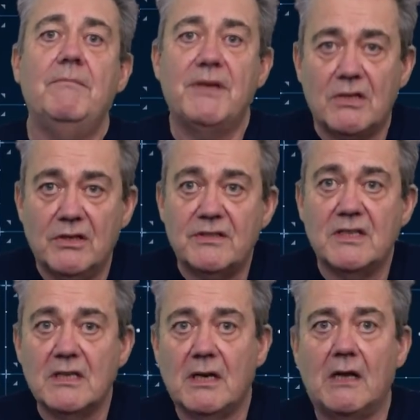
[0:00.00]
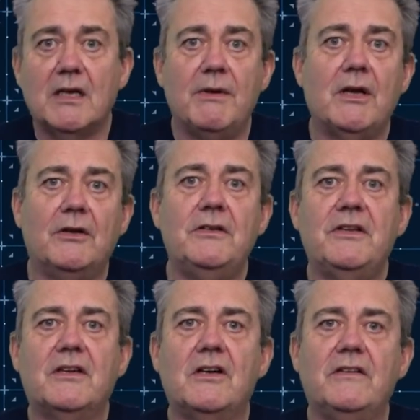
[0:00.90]
because there's a lot going on under
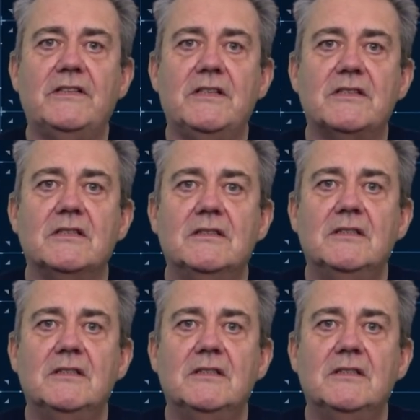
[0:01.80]
the covers